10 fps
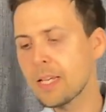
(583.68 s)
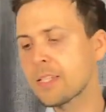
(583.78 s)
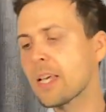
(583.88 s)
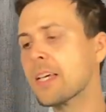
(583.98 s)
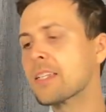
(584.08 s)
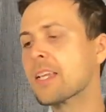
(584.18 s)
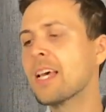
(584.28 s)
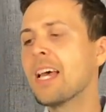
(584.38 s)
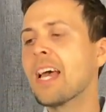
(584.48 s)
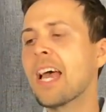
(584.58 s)
It says,
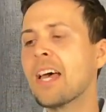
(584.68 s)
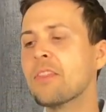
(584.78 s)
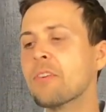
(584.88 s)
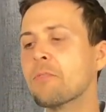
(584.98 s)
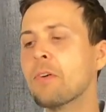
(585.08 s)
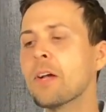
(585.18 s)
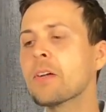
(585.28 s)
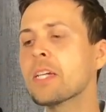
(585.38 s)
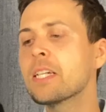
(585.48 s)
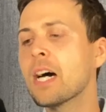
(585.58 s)
And the
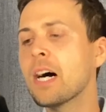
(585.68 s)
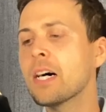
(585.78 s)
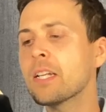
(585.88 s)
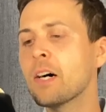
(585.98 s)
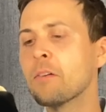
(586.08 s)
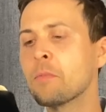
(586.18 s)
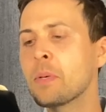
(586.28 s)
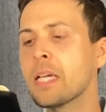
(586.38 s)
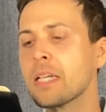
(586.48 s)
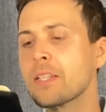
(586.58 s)
very God of
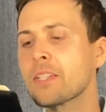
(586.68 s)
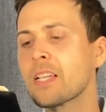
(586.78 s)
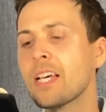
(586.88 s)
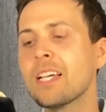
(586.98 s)
peace